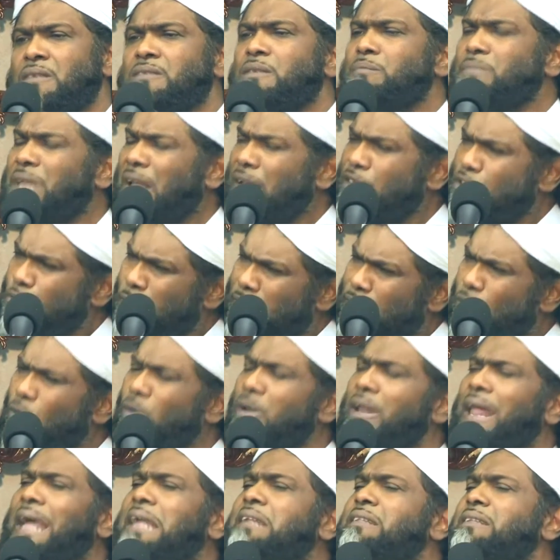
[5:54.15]
Sometimes we
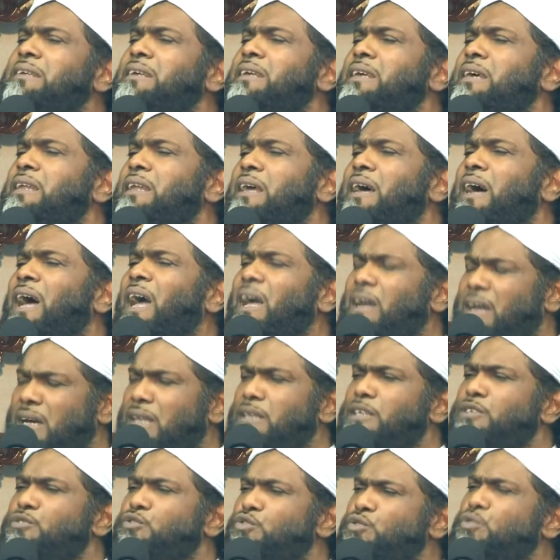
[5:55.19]
don't like to hear the haqq
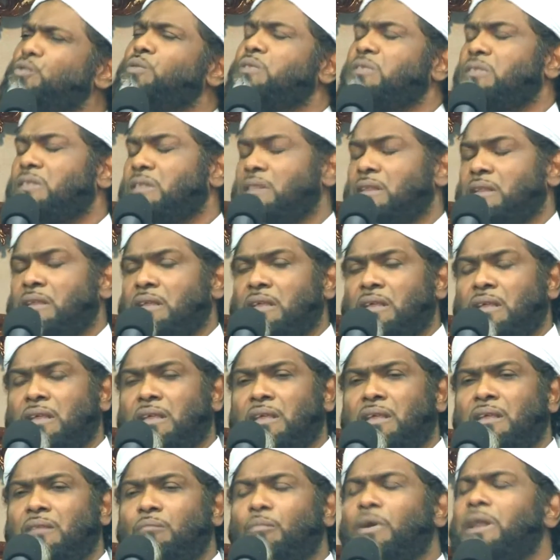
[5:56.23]
and the truth.
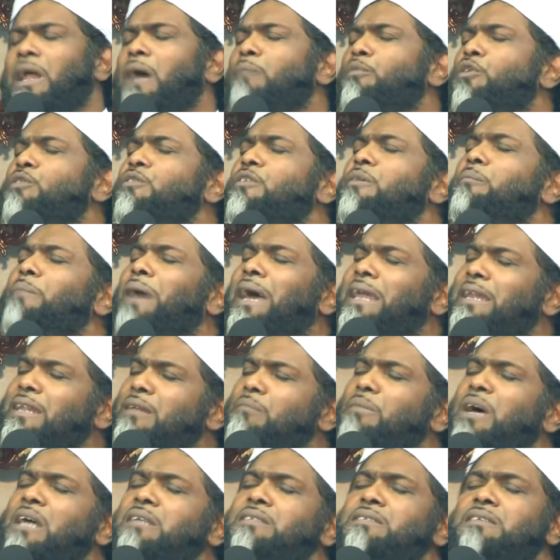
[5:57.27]
But I'm only
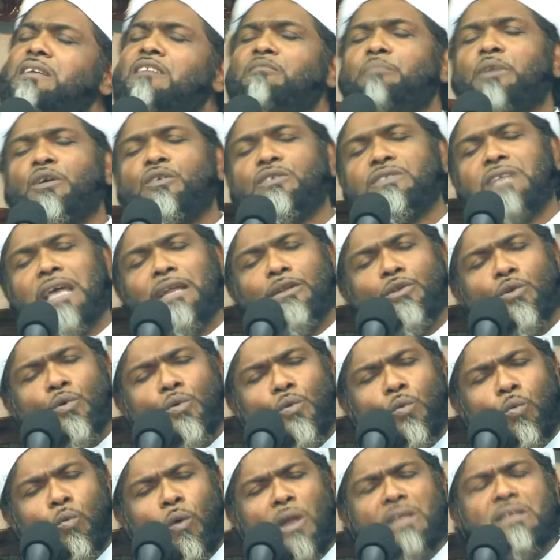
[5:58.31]
reminding myself, because I
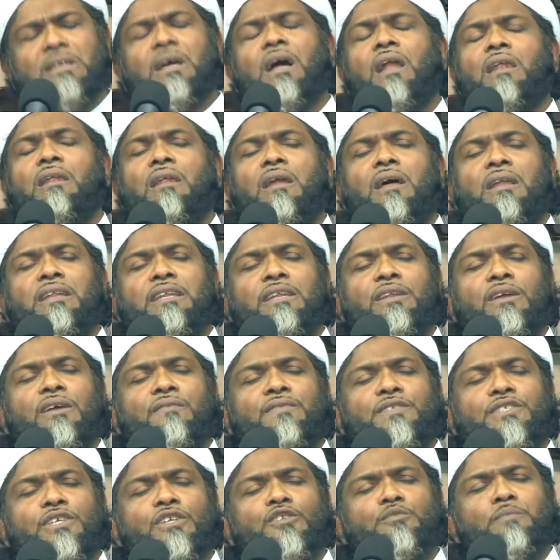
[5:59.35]
don't want Allah on the Day
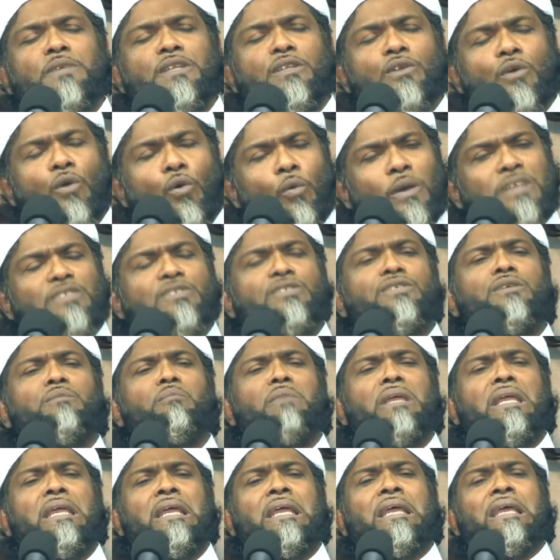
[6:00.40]
of Judgment to
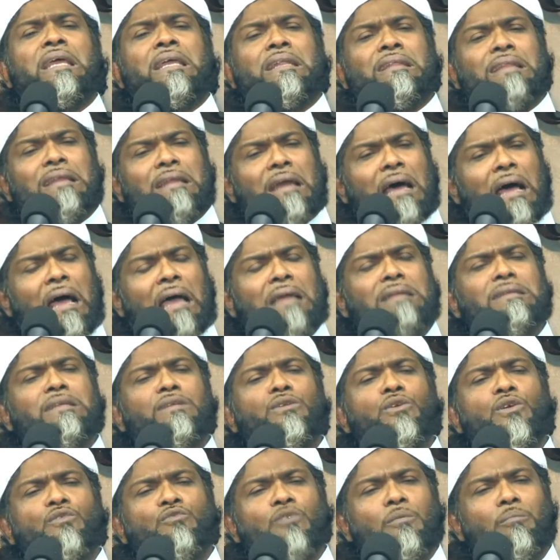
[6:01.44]
question me, that I
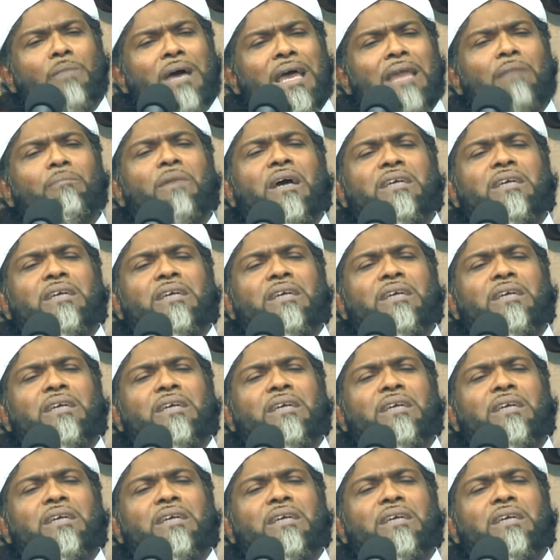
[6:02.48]
did not remind